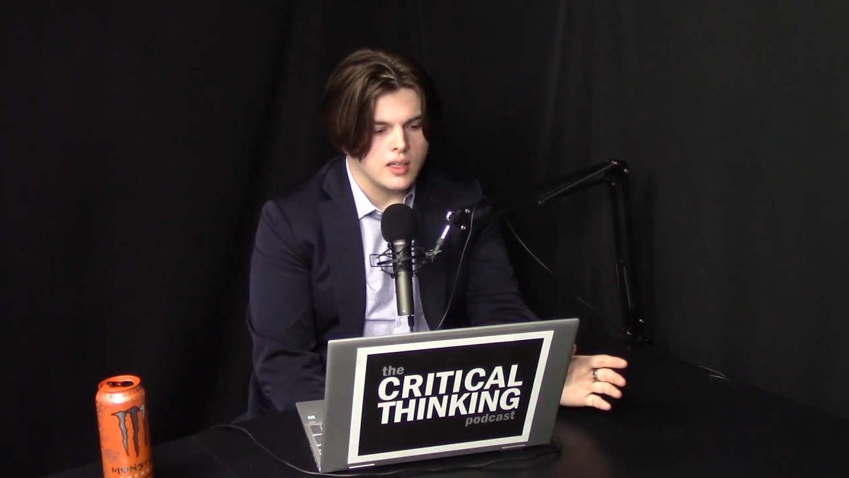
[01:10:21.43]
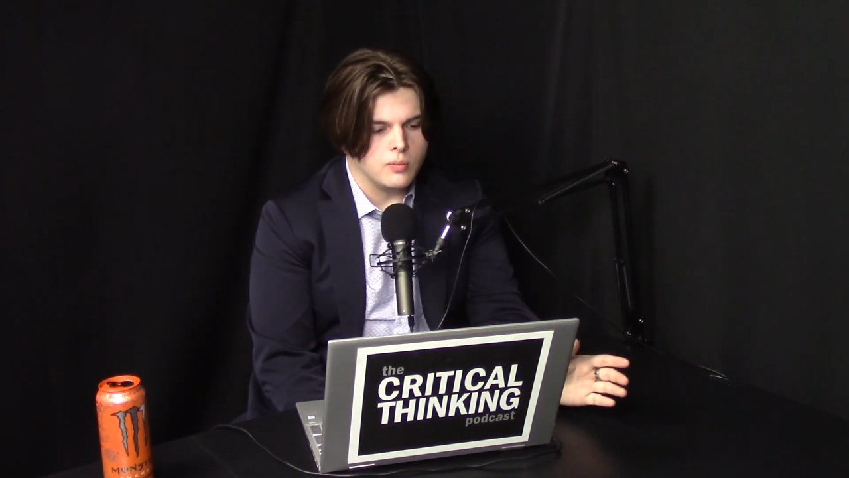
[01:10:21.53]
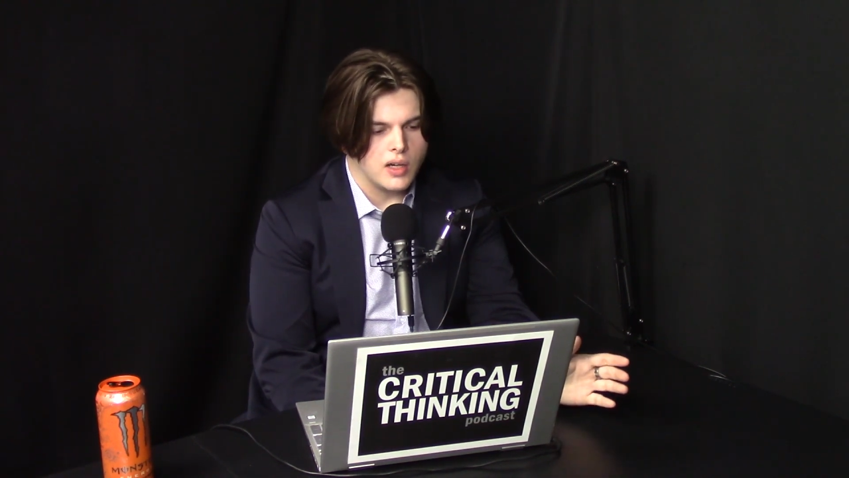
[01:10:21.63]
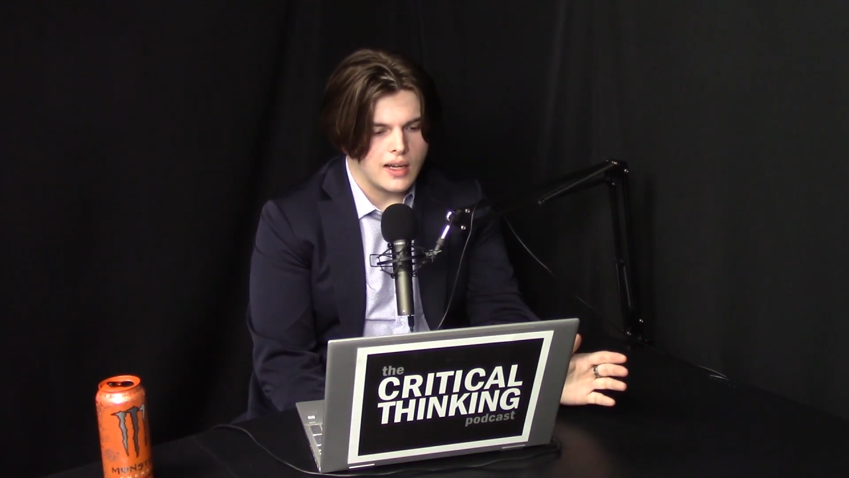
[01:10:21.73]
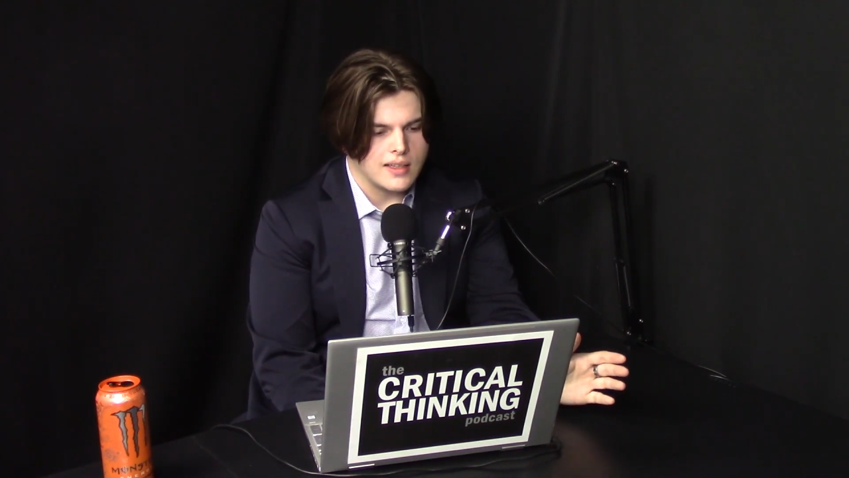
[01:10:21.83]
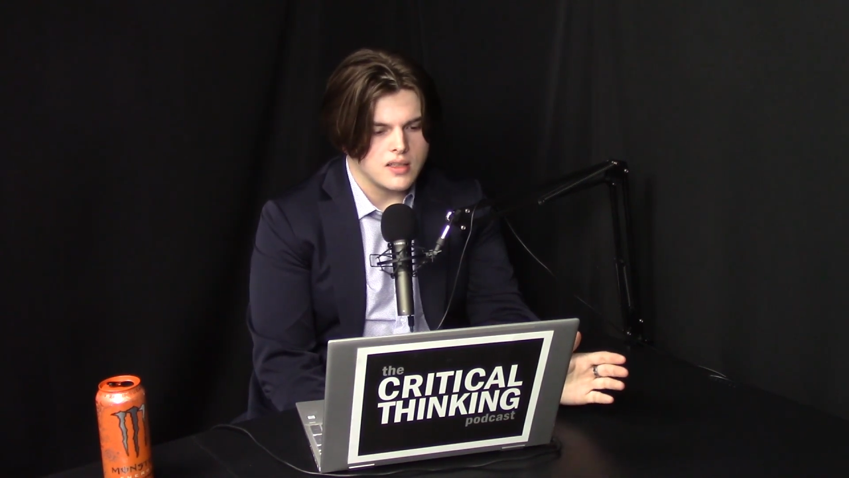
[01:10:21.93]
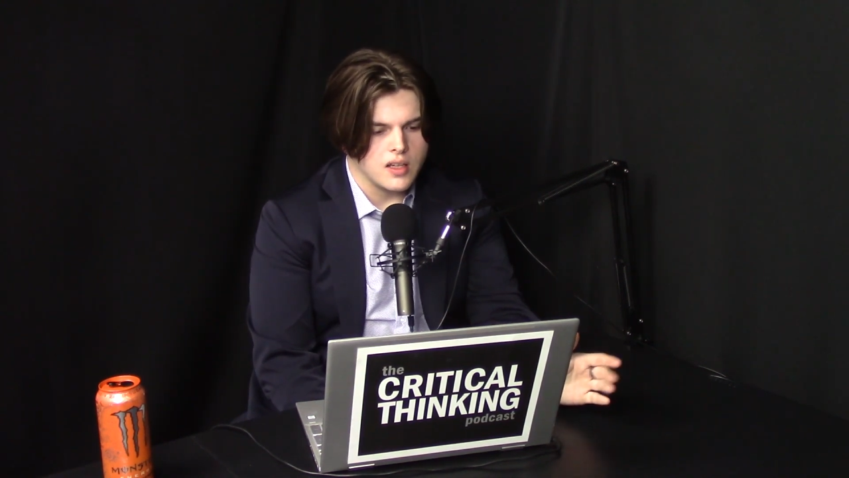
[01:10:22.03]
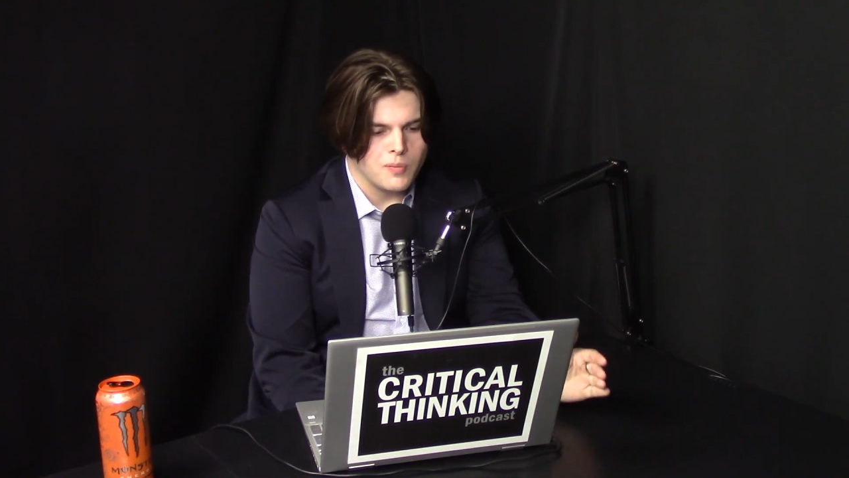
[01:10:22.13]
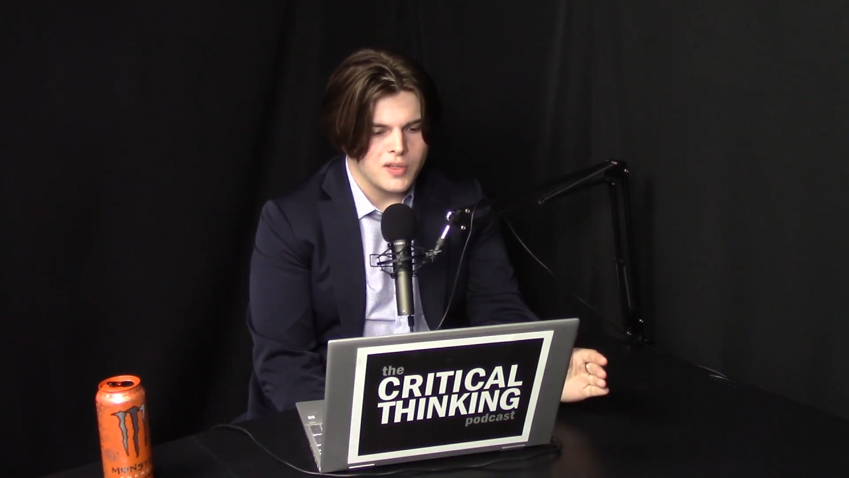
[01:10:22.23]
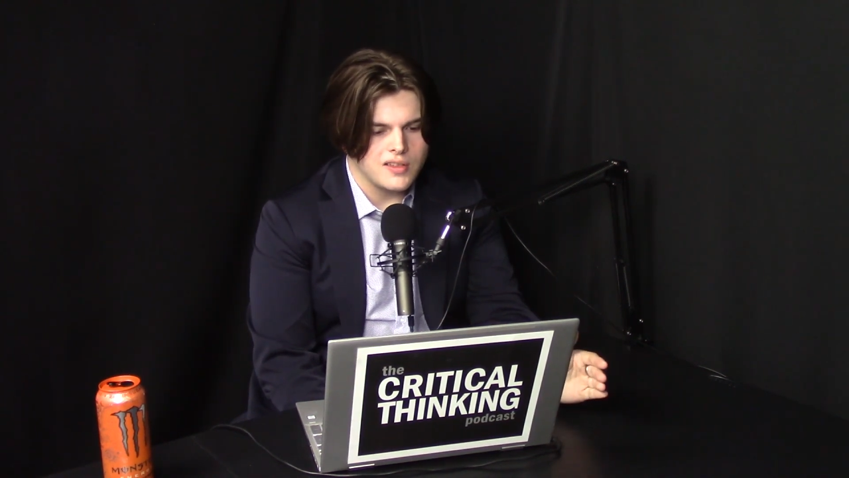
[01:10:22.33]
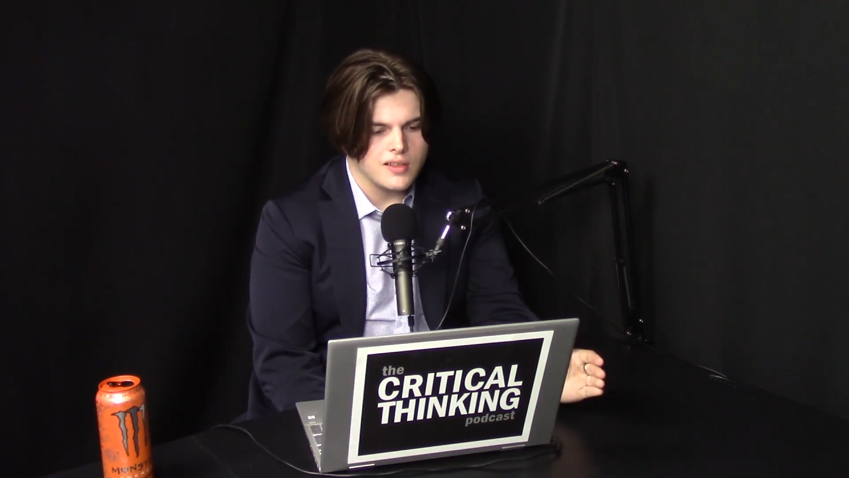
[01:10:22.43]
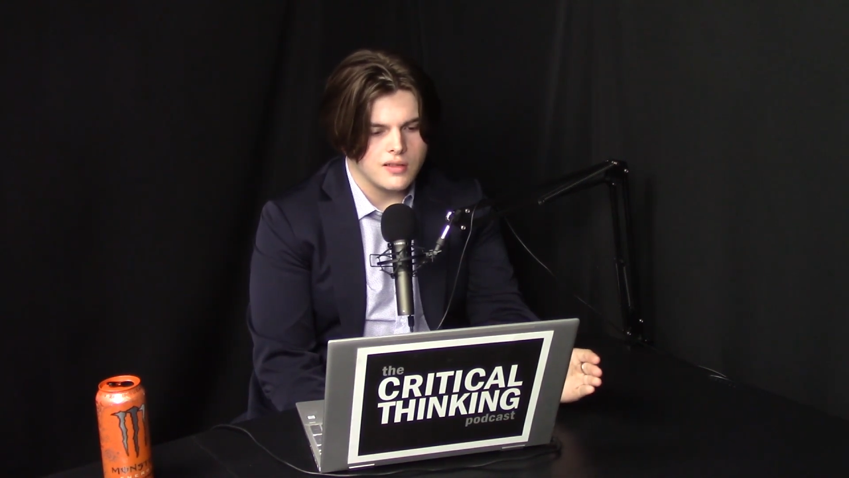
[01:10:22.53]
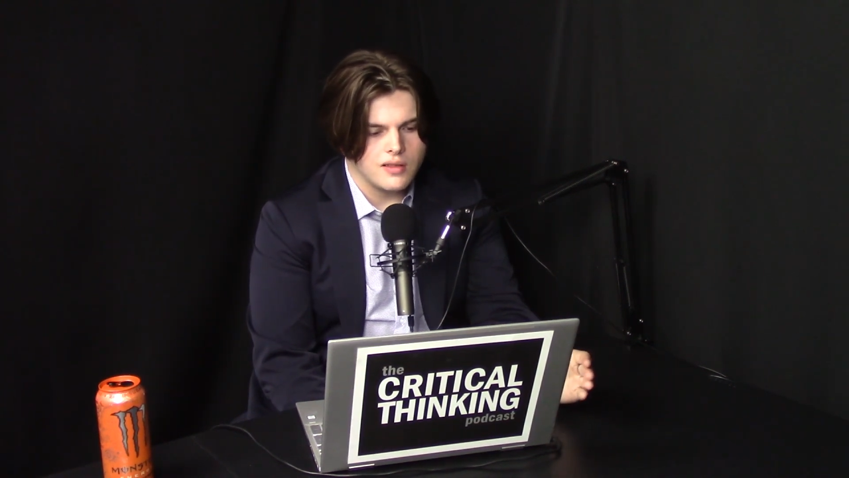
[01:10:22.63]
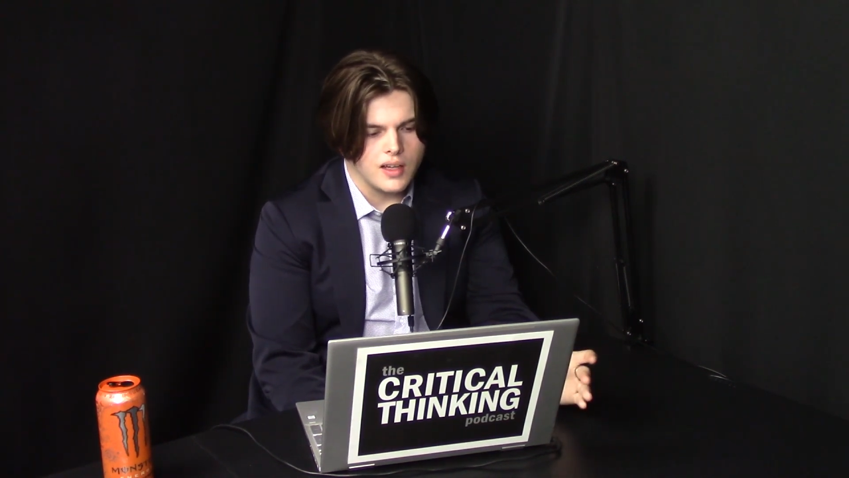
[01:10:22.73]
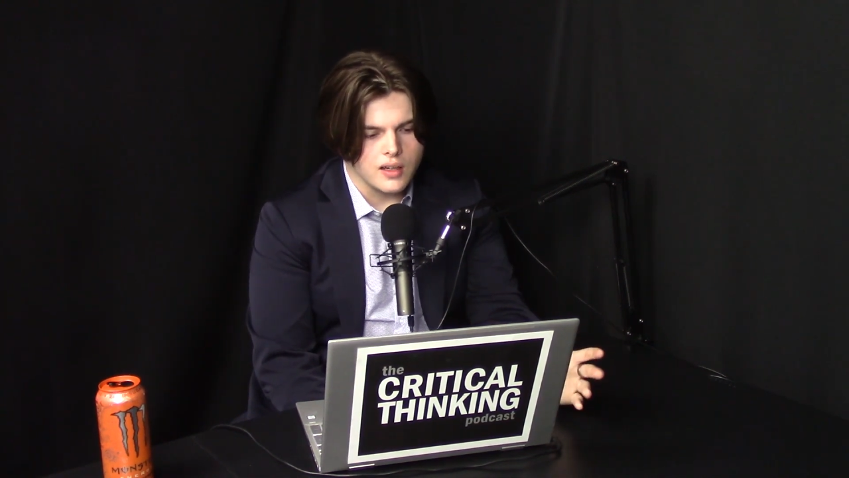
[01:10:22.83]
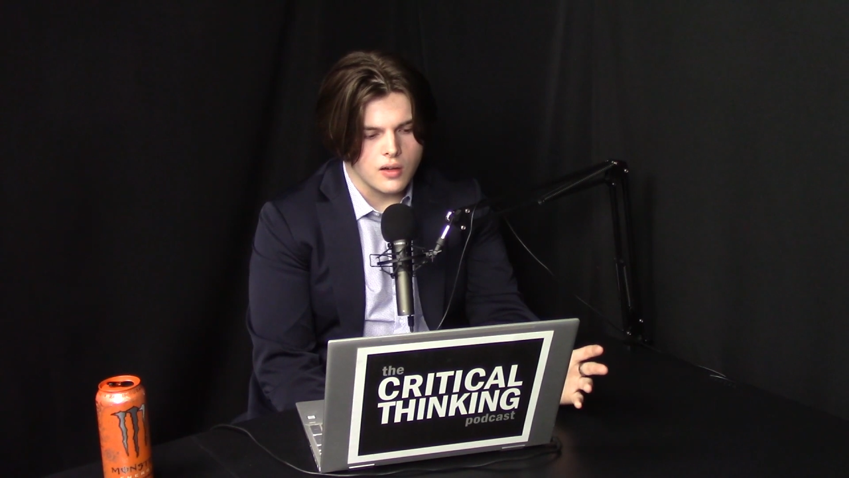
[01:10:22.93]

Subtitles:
but I'd say up until like